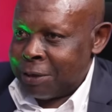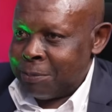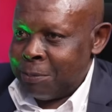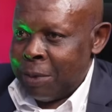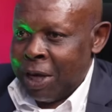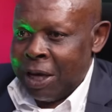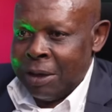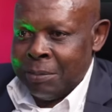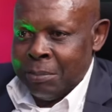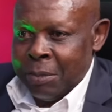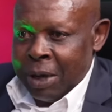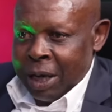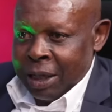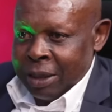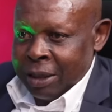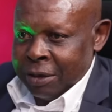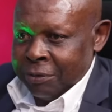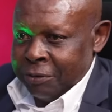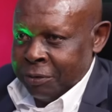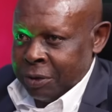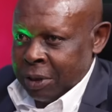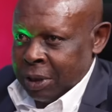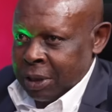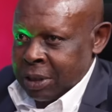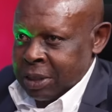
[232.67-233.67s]
My mother,
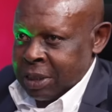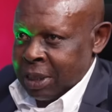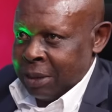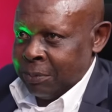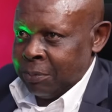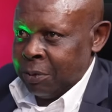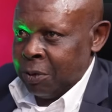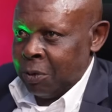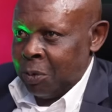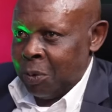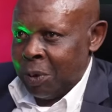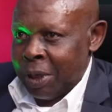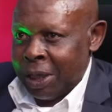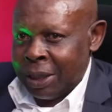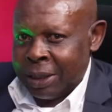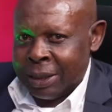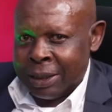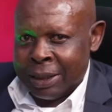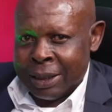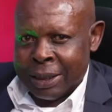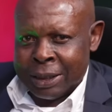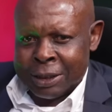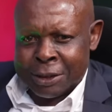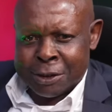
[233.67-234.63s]
for example, worked there.